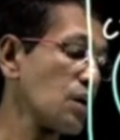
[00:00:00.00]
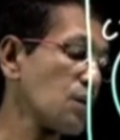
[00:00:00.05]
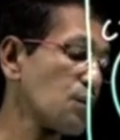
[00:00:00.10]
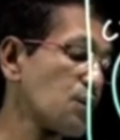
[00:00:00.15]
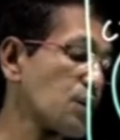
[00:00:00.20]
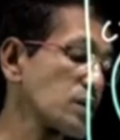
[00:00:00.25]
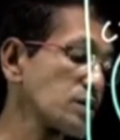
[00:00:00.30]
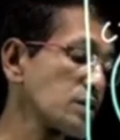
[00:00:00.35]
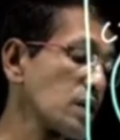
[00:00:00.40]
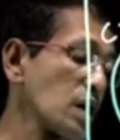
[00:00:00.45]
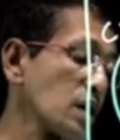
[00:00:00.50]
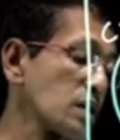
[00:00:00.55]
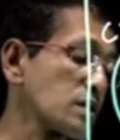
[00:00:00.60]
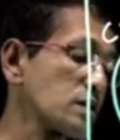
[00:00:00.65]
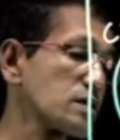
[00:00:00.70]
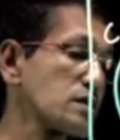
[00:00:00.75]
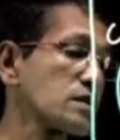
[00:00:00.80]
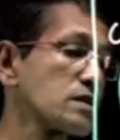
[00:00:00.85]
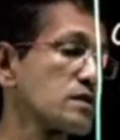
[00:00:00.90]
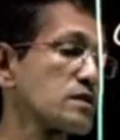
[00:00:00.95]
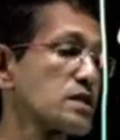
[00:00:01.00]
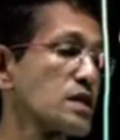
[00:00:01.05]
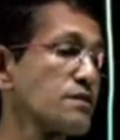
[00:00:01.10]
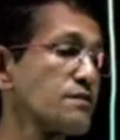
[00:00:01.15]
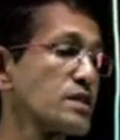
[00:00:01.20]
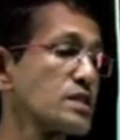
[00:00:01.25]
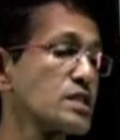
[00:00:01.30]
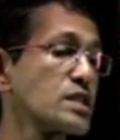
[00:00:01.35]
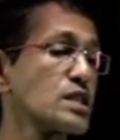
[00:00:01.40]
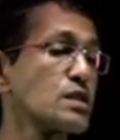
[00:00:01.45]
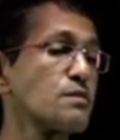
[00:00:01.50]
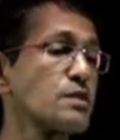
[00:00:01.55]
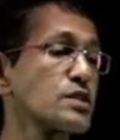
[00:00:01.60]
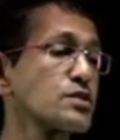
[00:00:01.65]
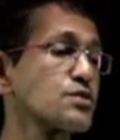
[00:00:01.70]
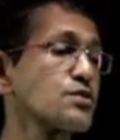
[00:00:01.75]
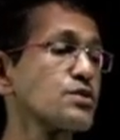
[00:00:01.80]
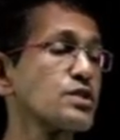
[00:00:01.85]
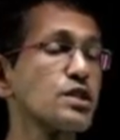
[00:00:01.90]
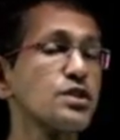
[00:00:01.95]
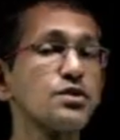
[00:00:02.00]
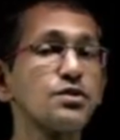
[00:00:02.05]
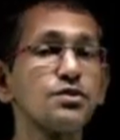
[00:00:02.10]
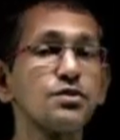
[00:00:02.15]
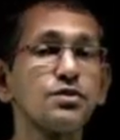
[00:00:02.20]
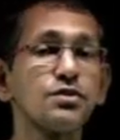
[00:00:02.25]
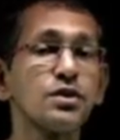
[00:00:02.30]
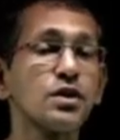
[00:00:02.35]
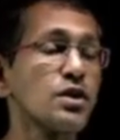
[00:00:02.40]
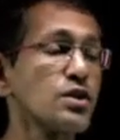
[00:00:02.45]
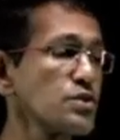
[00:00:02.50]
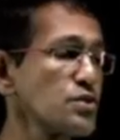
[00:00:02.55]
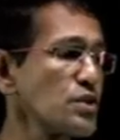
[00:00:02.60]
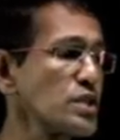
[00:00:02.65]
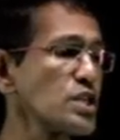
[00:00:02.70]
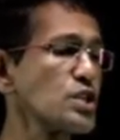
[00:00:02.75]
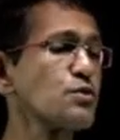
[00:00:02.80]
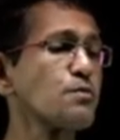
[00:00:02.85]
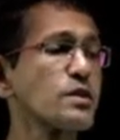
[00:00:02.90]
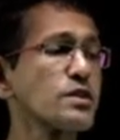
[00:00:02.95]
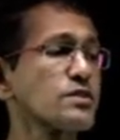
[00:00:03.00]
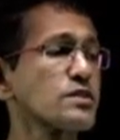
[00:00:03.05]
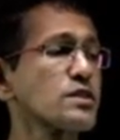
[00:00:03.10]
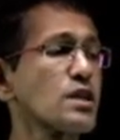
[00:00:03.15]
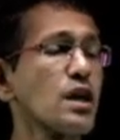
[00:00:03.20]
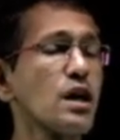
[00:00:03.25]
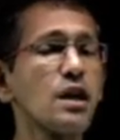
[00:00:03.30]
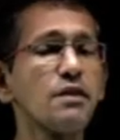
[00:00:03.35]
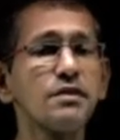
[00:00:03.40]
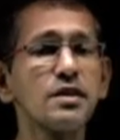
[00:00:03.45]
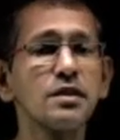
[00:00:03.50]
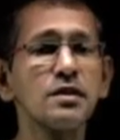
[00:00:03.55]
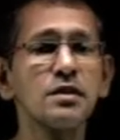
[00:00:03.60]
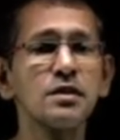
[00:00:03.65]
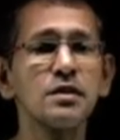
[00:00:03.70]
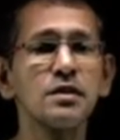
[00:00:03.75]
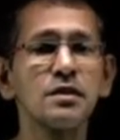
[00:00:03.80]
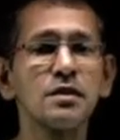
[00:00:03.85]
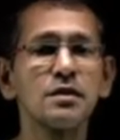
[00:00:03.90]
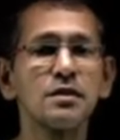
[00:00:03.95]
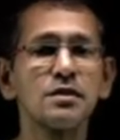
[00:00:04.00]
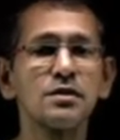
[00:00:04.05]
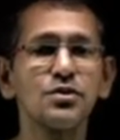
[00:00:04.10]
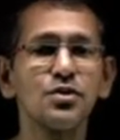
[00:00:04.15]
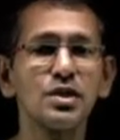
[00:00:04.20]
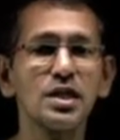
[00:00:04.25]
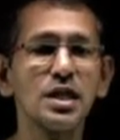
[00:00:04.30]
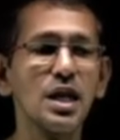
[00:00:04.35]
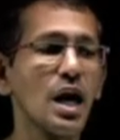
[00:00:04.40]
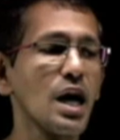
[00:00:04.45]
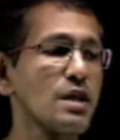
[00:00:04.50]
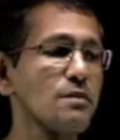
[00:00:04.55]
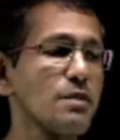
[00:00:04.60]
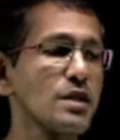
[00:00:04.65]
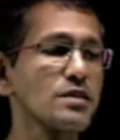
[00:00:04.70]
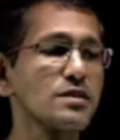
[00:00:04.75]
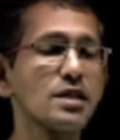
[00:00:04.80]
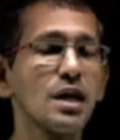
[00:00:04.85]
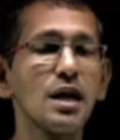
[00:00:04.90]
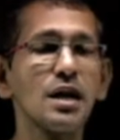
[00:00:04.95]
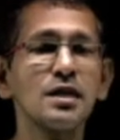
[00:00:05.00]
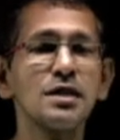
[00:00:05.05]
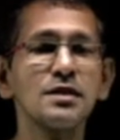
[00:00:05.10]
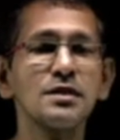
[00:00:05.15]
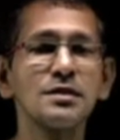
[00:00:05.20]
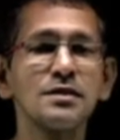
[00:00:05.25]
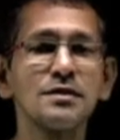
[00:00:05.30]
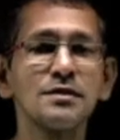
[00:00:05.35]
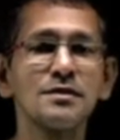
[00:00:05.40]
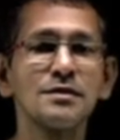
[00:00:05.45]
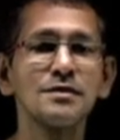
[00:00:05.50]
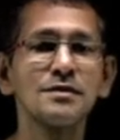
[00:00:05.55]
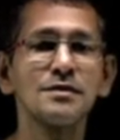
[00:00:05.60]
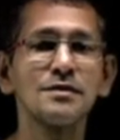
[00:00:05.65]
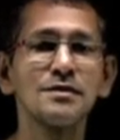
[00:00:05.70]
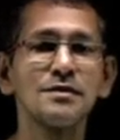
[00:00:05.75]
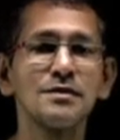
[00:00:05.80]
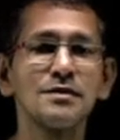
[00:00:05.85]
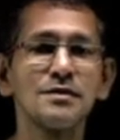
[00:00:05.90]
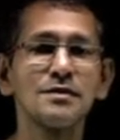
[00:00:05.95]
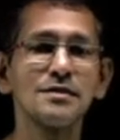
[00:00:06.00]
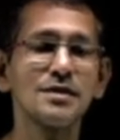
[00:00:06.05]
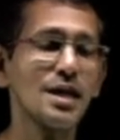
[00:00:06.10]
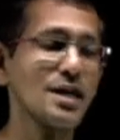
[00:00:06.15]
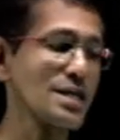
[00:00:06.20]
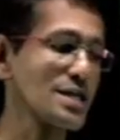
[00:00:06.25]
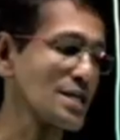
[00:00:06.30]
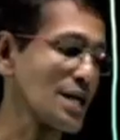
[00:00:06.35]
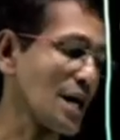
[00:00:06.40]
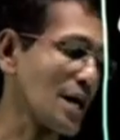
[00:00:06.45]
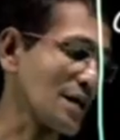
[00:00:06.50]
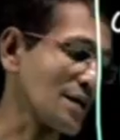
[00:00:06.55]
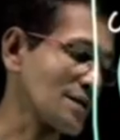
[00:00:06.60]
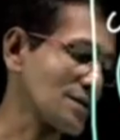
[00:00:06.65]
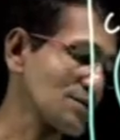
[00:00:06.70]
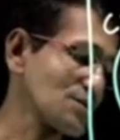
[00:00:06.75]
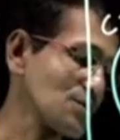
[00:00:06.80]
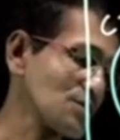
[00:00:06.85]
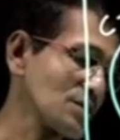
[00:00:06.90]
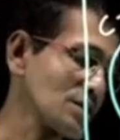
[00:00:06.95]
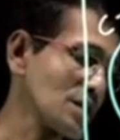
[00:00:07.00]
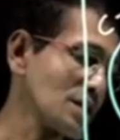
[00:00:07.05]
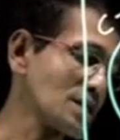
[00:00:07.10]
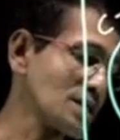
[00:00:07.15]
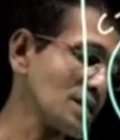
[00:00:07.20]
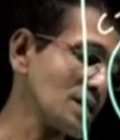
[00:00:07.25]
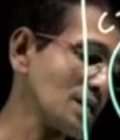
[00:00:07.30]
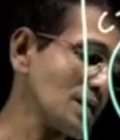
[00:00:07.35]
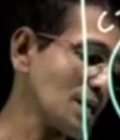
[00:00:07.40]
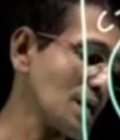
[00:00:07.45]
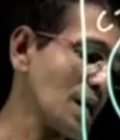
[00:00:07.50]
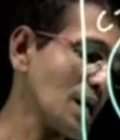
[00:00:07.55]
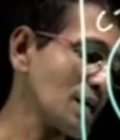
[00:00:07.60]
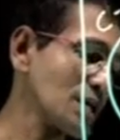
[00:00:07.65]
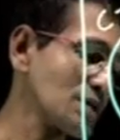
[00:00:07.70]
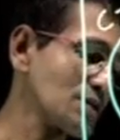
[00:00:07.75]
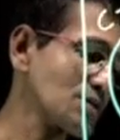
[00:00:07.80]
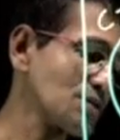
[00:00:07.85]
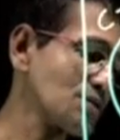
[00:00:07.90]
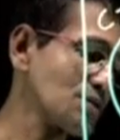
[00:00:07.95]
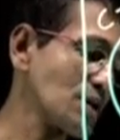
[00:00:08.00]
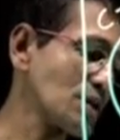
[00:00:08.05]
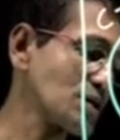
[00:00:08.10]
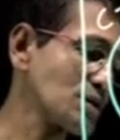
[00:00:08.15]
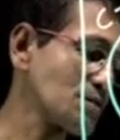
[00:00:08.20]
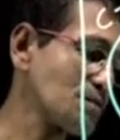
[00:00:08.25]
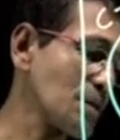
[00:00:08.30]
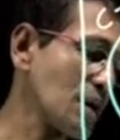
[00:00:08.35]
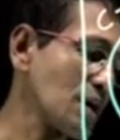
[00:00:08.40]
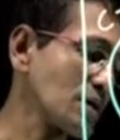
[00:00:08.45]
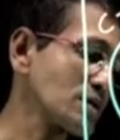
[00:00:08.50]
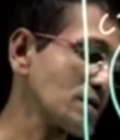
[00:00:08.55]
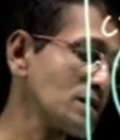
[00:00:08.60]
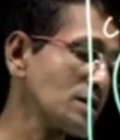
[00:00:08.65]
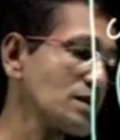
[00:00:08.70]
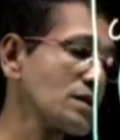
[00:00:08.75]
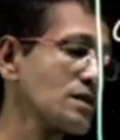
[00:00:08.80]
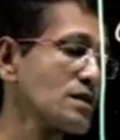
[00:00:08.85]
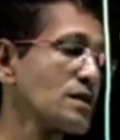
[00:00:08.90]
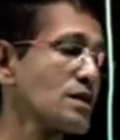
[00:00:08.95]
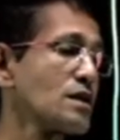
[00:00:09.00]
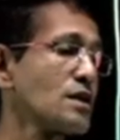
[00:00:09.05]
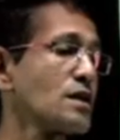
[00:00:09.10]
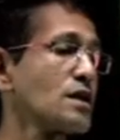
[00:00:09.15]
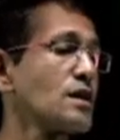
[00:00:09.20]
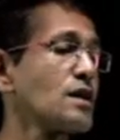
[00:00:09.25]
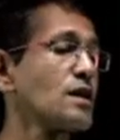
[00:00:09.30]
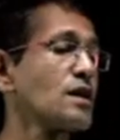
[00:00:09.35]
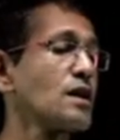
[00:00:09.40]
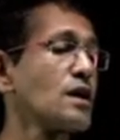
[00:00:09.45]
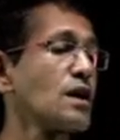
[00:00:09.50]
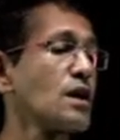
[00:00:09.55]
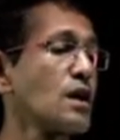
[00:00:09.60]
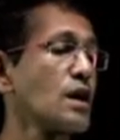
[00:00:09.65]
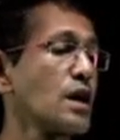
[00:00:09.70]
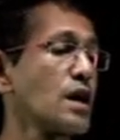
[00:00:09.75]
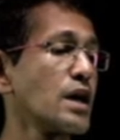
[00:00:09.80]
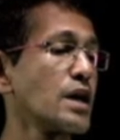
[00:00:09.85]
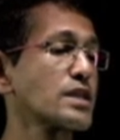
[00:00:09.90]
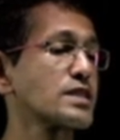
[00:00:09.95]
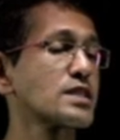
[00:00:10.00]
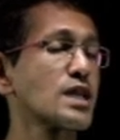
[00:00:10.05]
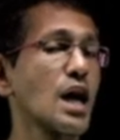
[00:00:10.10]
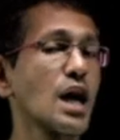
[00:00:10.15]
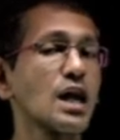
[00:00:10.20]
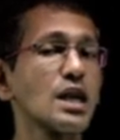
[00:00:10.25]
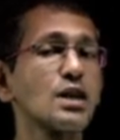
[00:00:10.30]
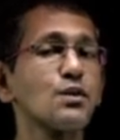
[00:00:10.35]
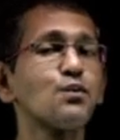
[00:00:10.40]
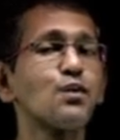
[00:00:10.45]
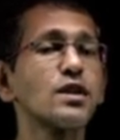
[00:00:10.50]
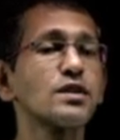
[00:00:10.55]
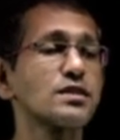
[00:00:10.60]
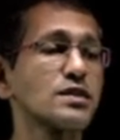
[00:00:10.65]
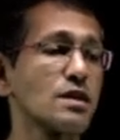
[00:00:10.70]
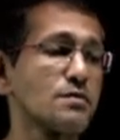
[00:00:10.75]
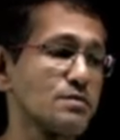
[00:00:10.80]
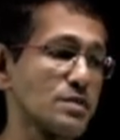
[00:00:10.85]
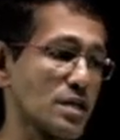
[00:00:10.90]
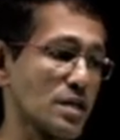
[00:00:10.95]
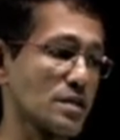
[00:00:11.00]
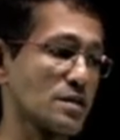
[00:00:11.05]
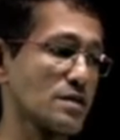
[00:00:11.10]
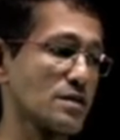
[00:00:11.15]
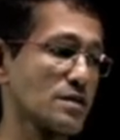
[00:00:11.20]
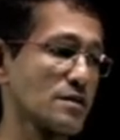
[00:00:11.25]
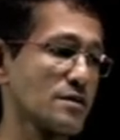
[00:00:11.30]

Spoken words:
what is that? 17 plus 22. 22 plus 7, 29 plus 10, 39. So 39 students passed in exactly one subject.